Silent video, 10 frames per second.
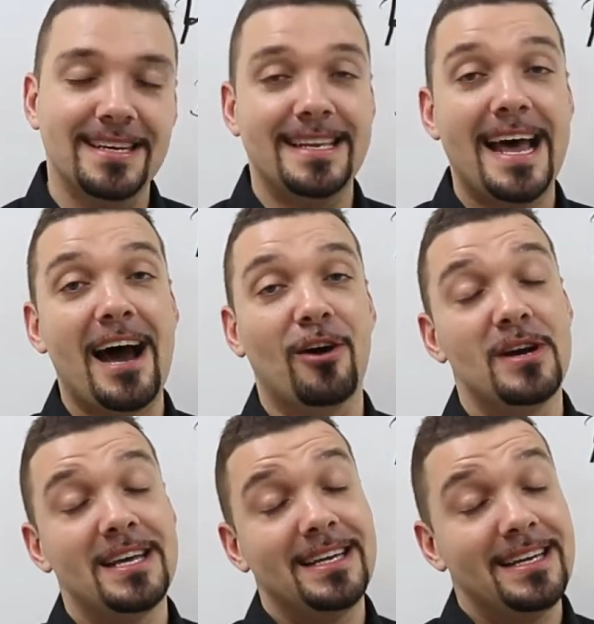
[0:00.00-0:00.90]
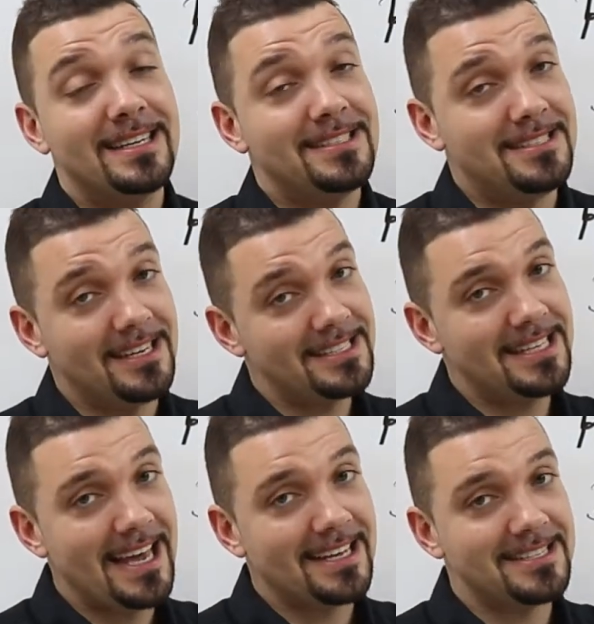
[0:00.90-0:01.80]
Now, just
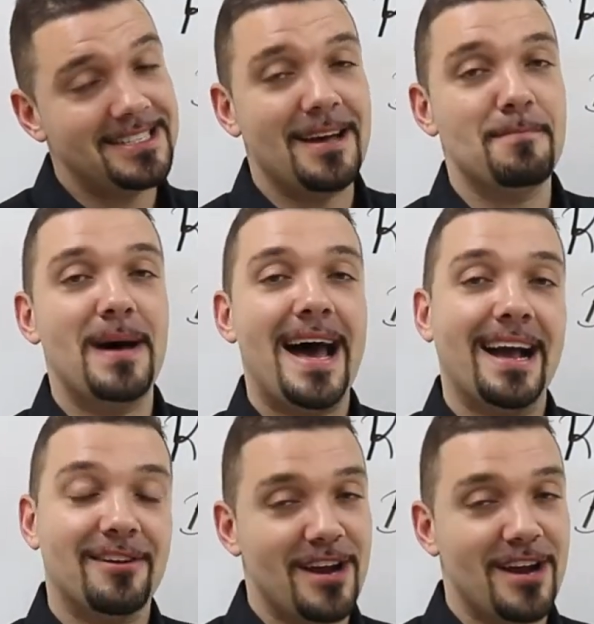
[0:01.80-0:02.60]
take a step back.